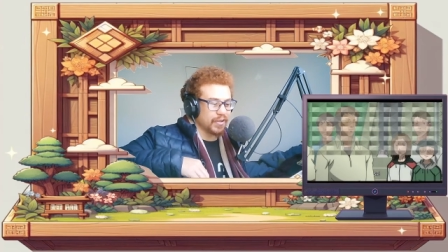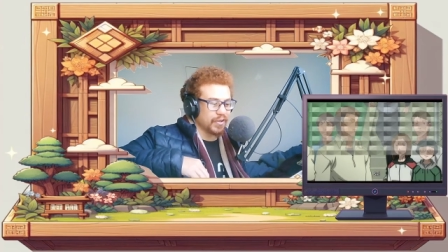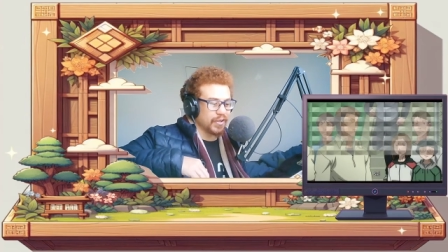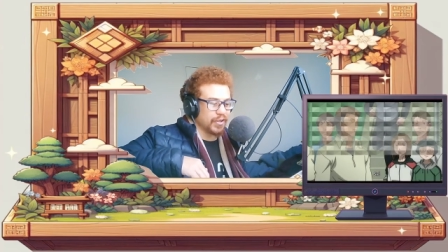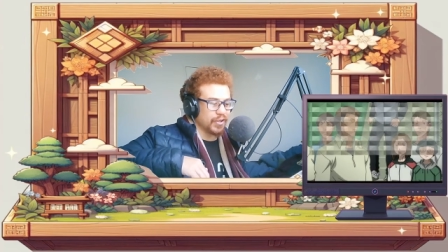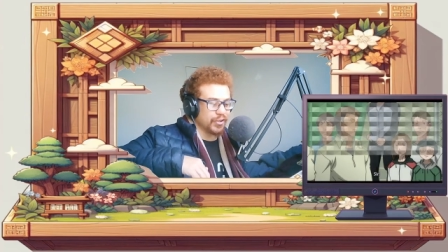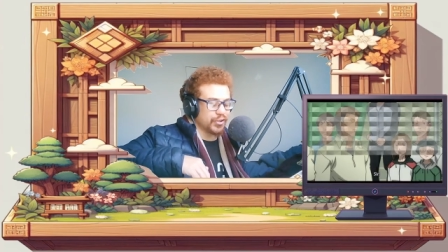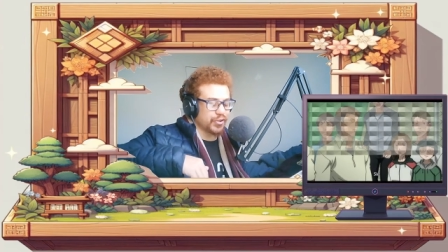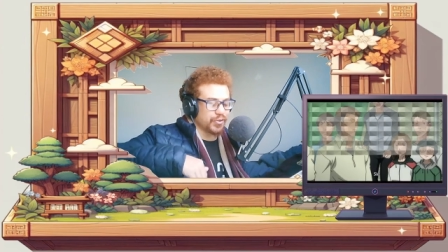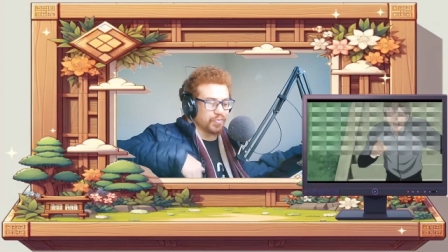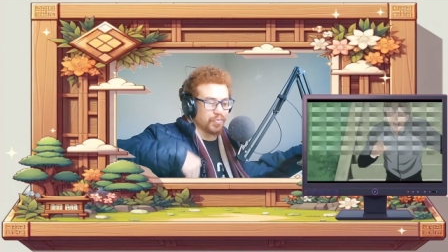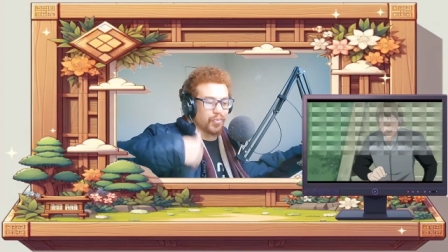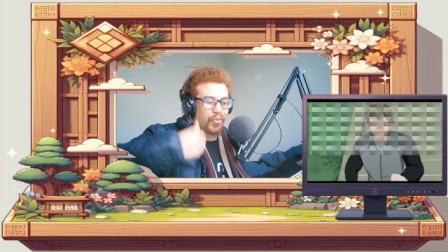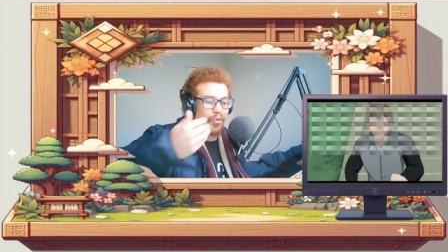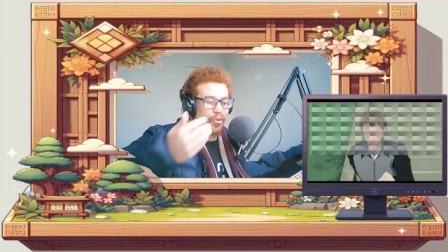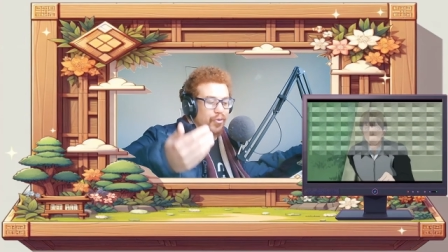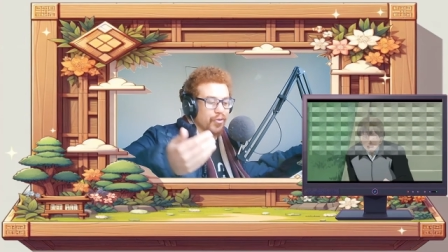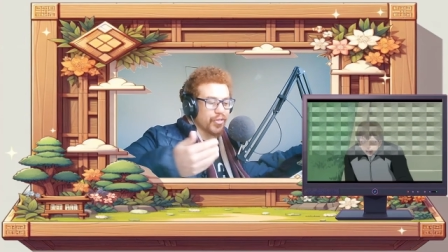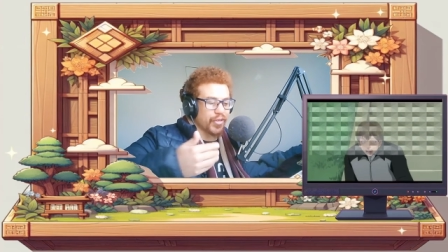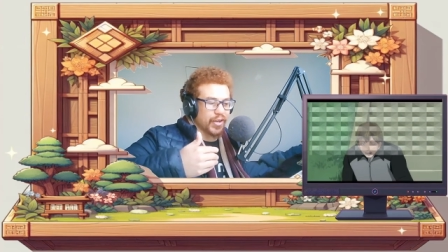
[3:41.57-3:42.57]
it's
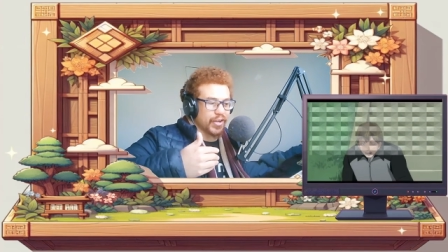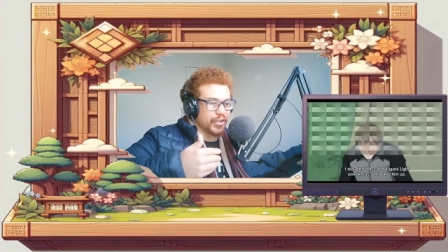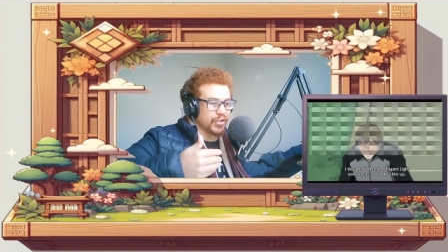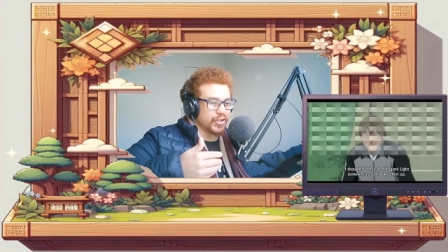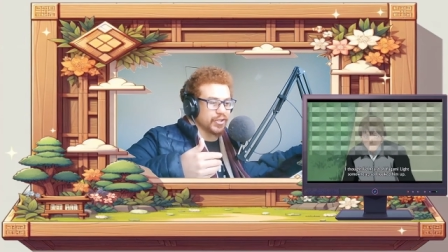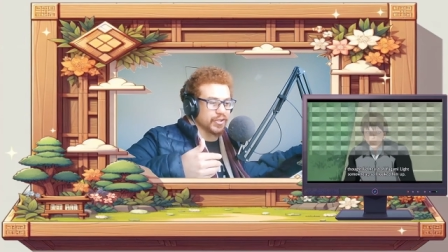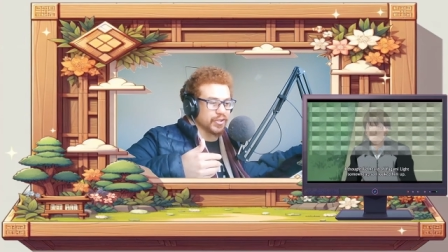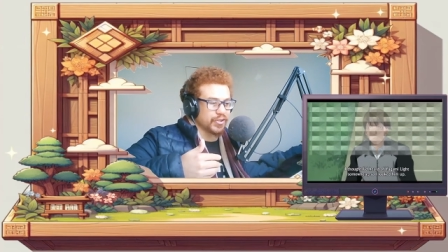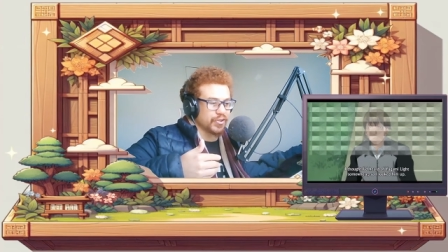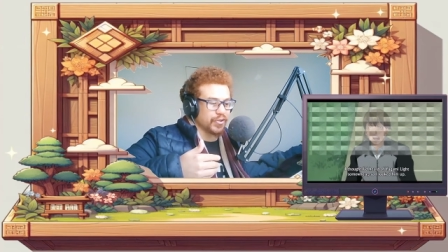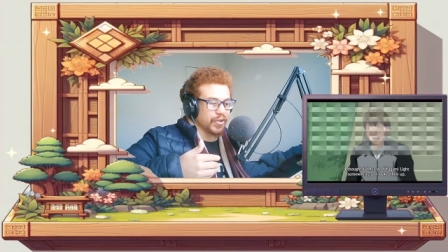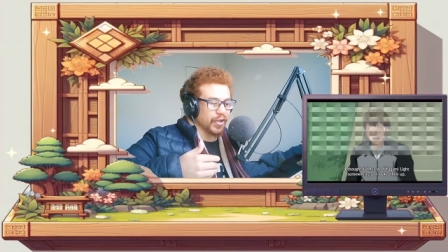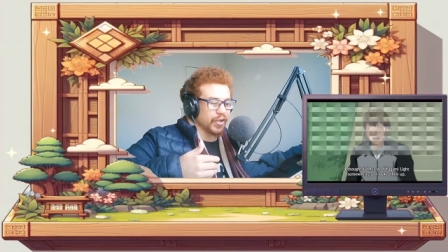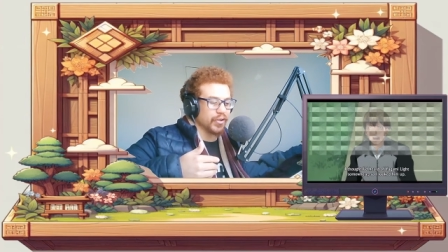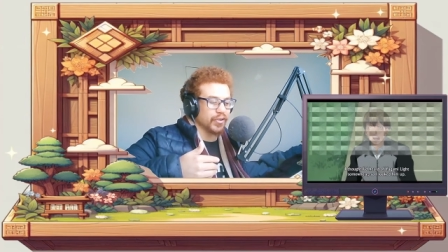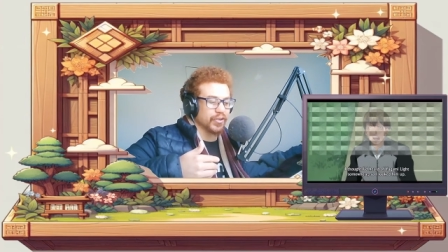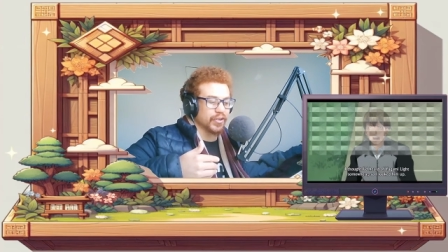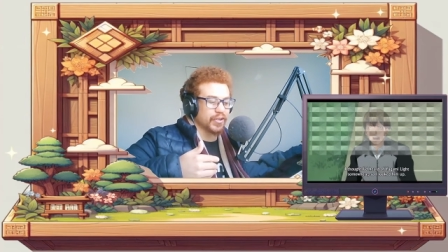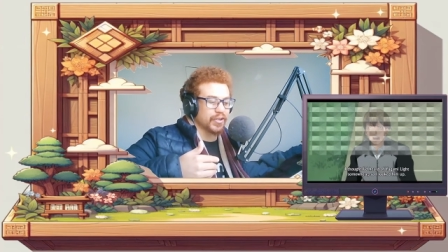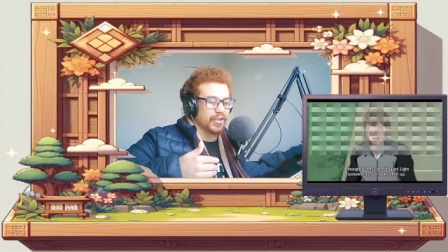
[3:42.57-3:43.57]
more than just
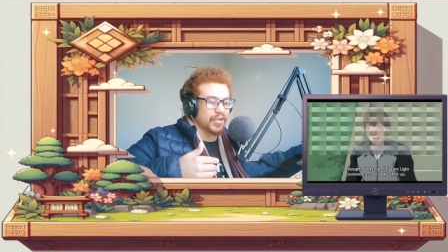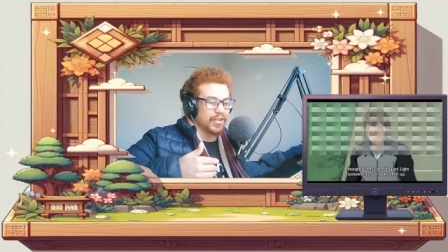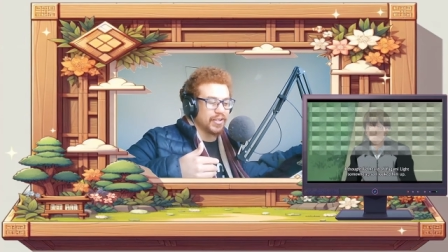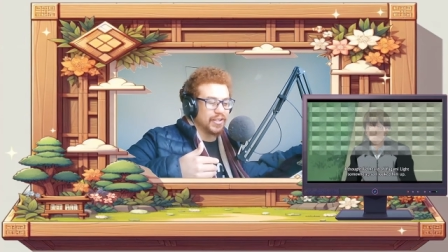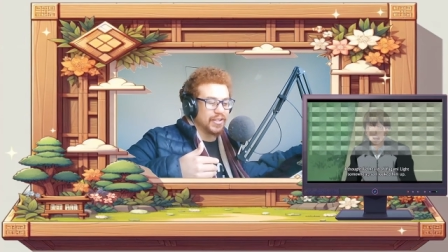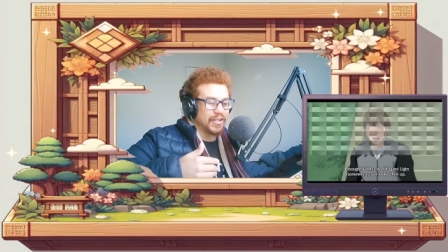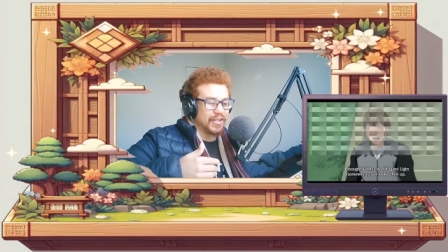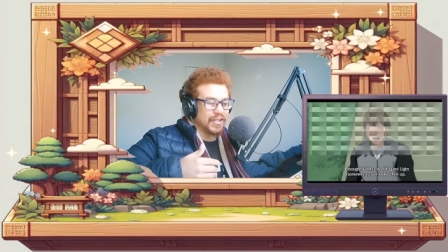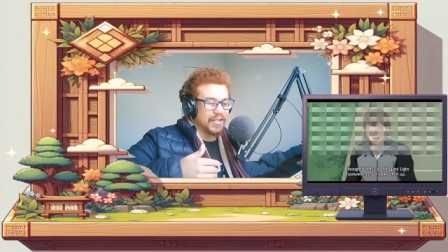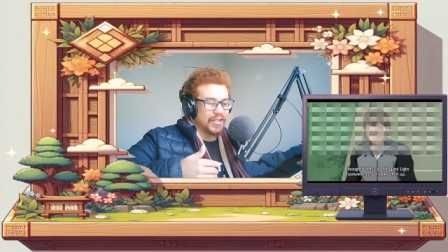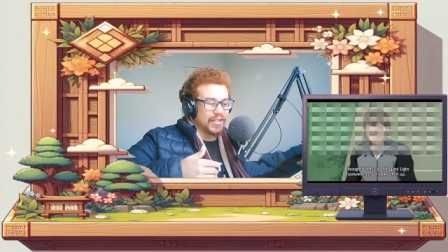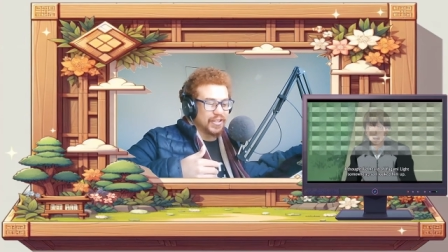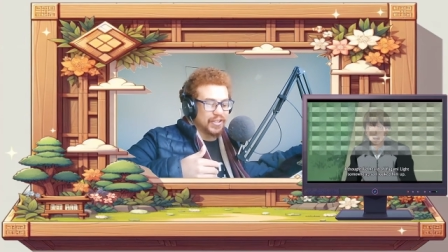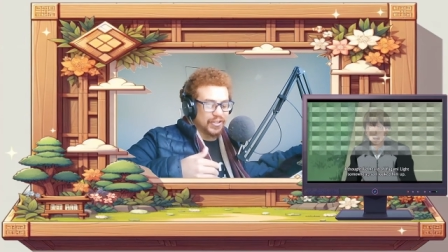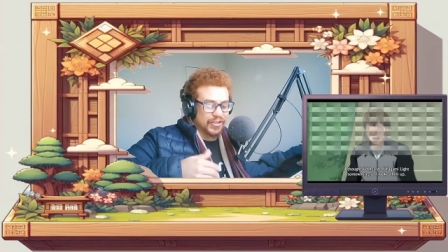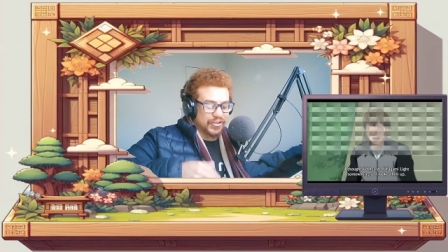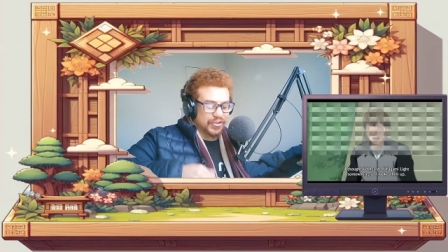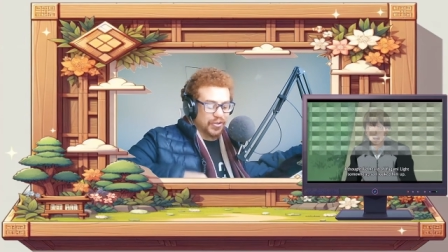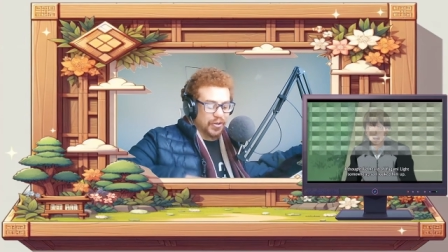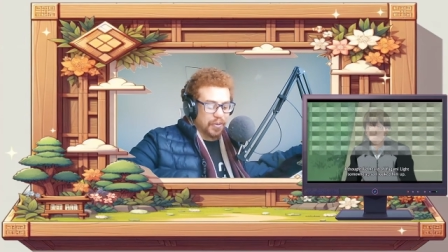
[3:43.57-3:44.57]
Ryuk.
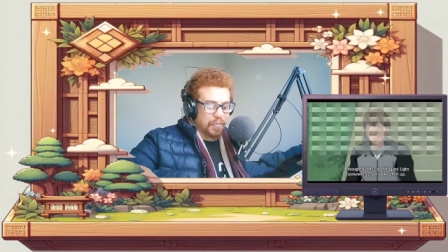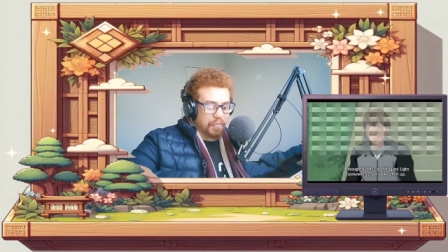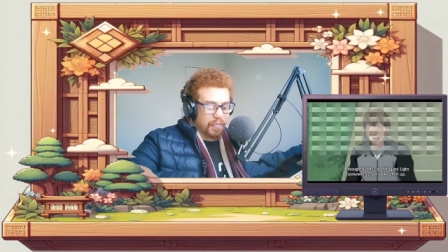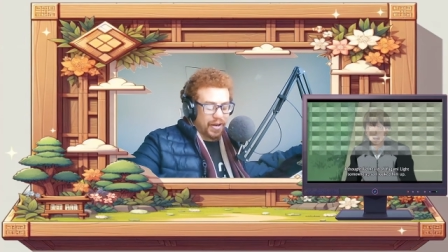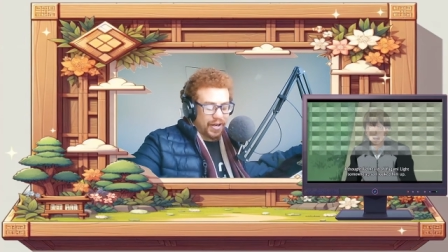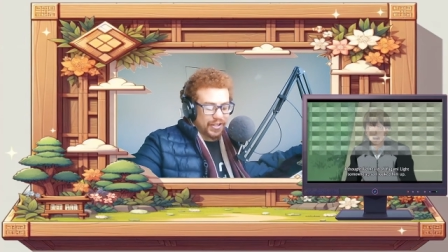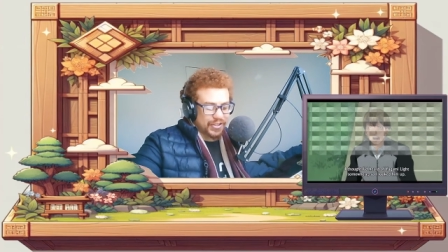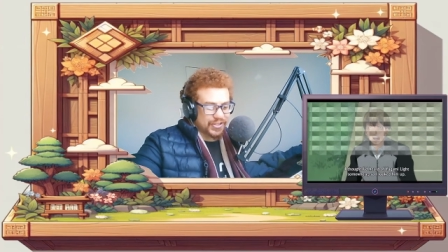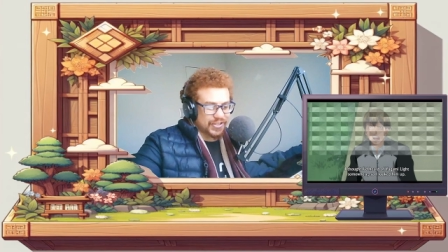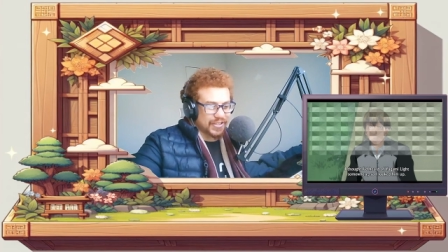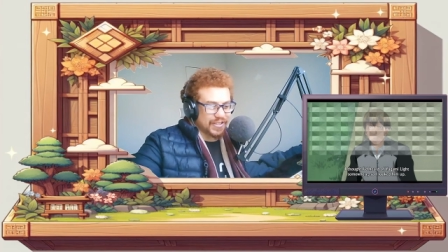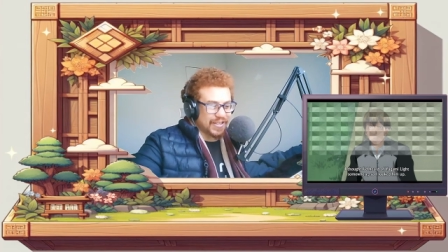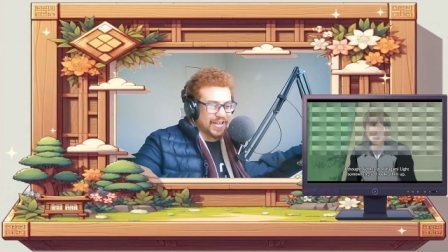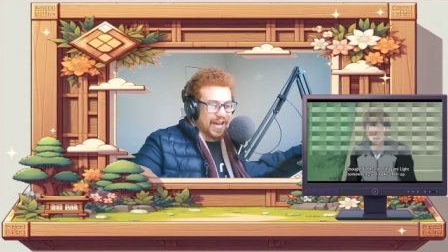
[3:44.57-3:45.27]
So imagine